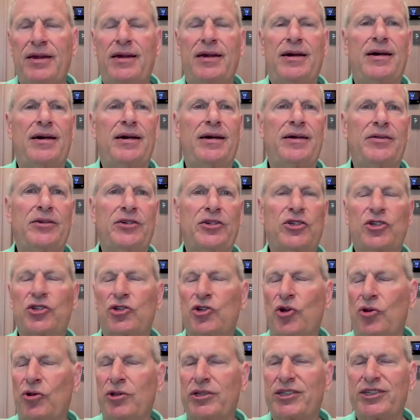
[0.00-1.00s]
uh, there's
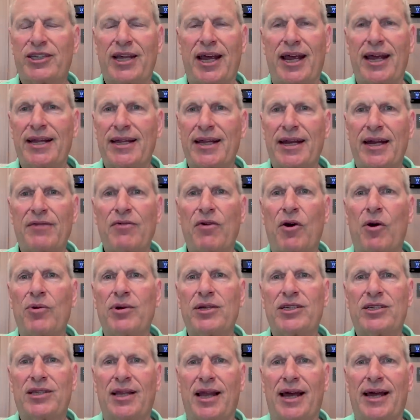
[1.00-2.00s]
this old saying that I've
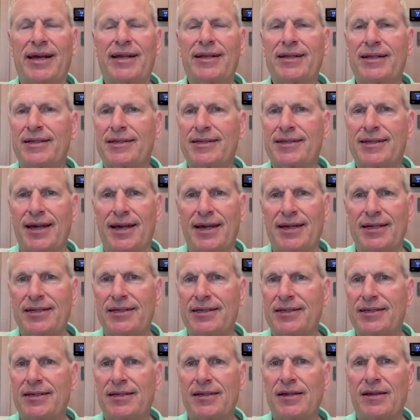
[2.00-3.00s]
always liked that
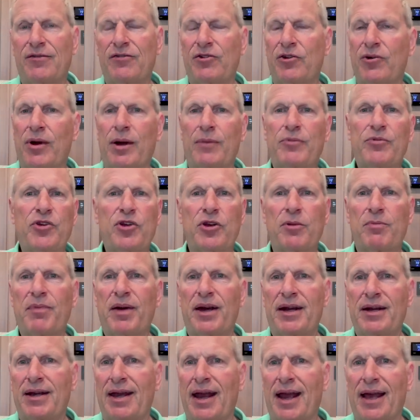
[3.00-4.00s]
says, if you're up to your
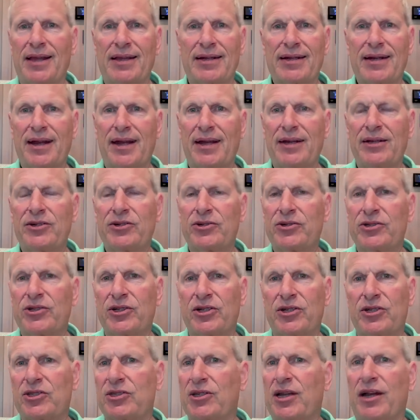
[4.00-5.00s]
butt in alligators,
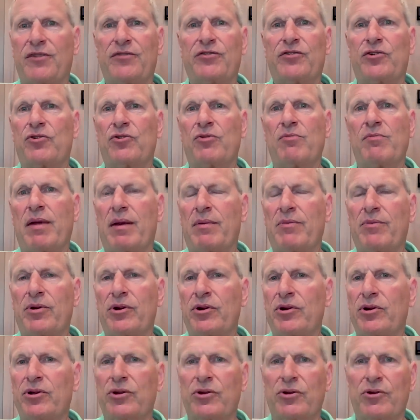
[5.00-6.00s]
it's tough to
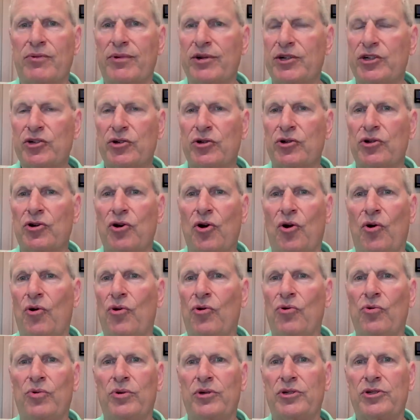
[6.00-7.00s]
remember your original
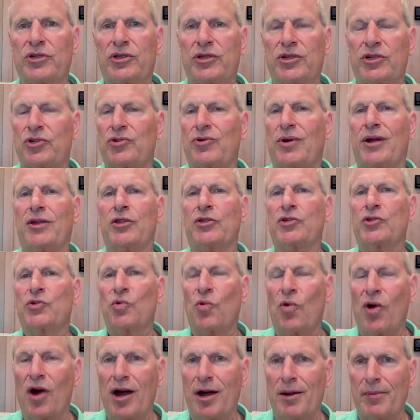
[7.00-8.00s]
goal was to drain the
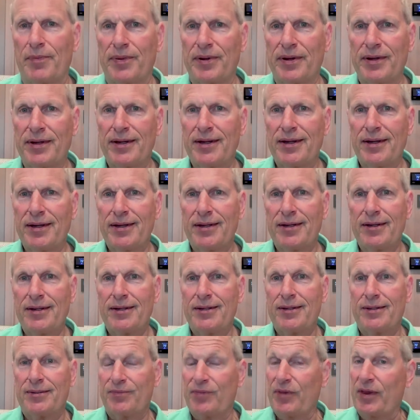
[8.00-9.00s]
swamp.
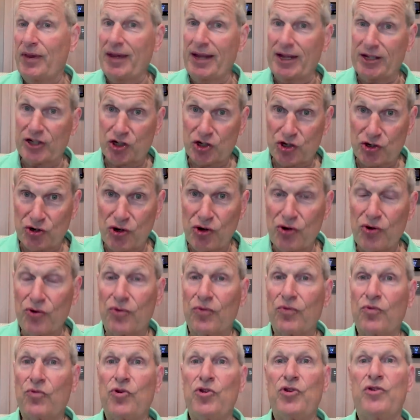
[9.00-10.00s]
And that's true.
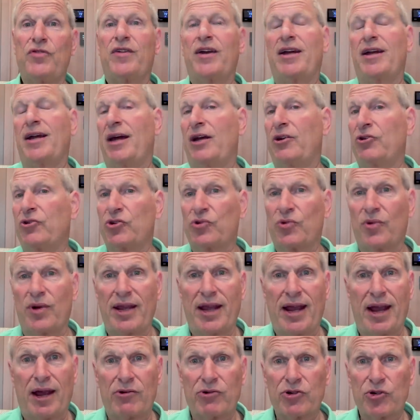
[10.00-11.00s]
When you've got
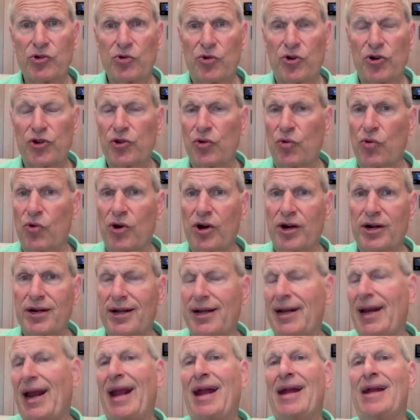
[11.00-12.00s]
120 hours worth of work
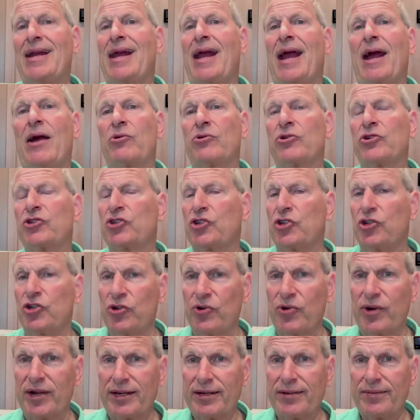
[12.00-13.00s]
and 80 hours to
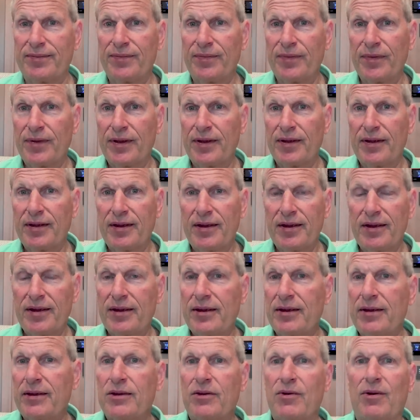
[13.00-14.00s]
do it,
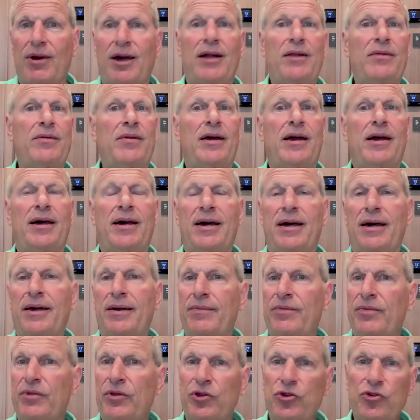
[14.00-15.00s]
well,
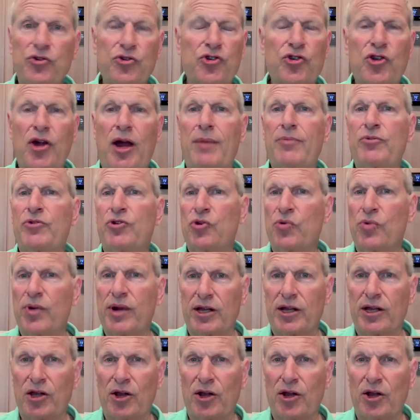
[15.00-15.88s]
uh, you stop doing a